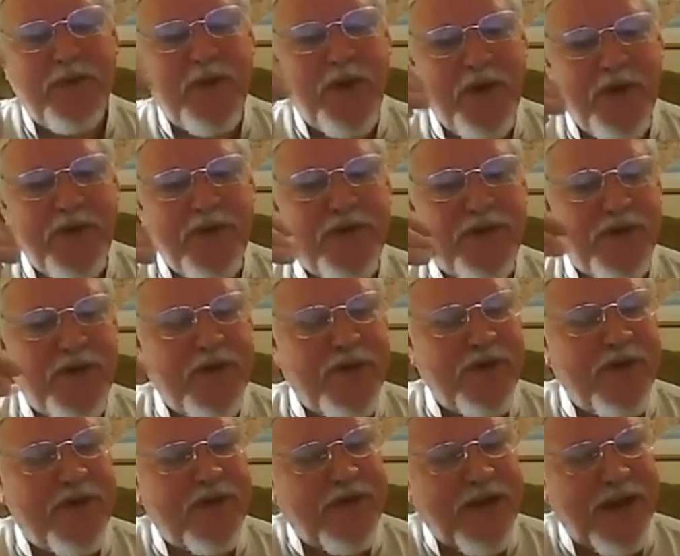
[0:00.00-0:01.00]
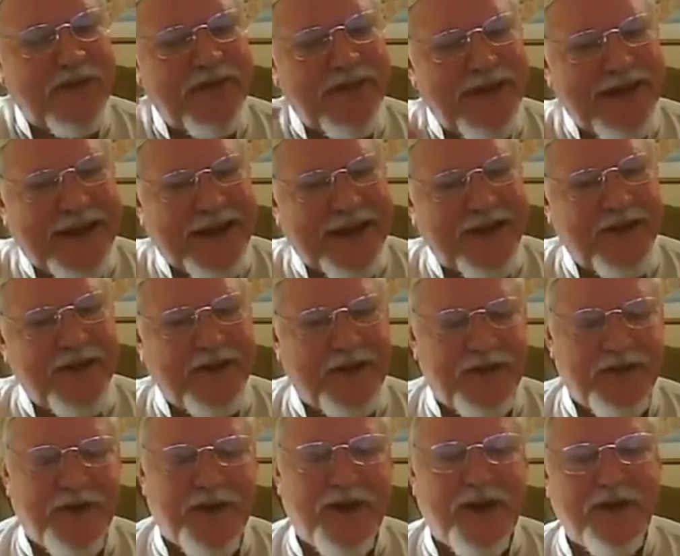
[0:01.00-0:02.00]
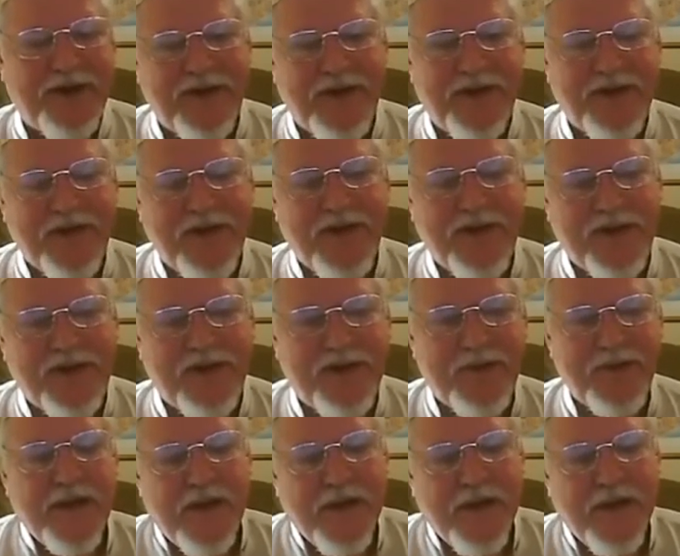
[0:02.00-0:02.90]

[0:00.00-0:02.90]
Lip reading: move through the 7 layers of our existence,